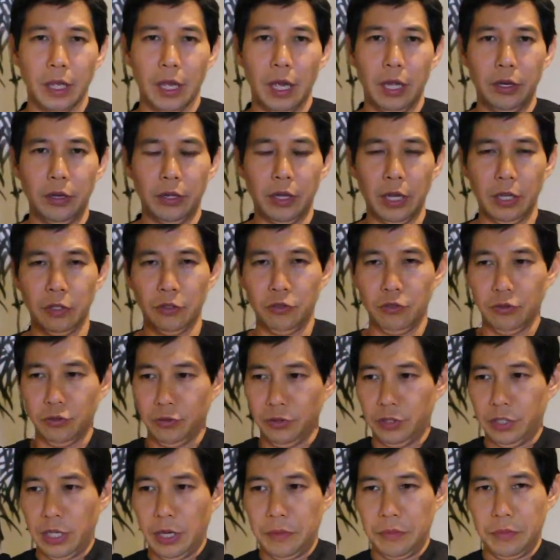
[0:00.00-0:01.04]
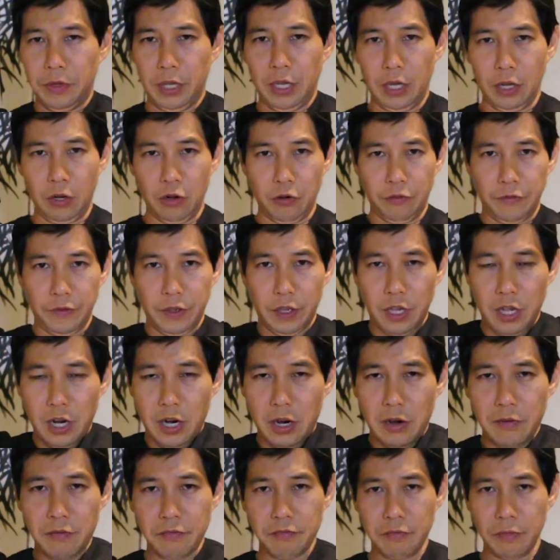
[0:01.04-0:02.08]
You can do the same thing over
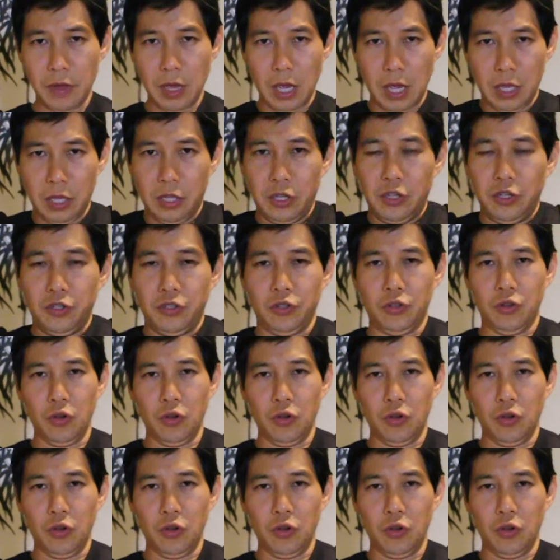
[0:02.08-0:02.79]
here and just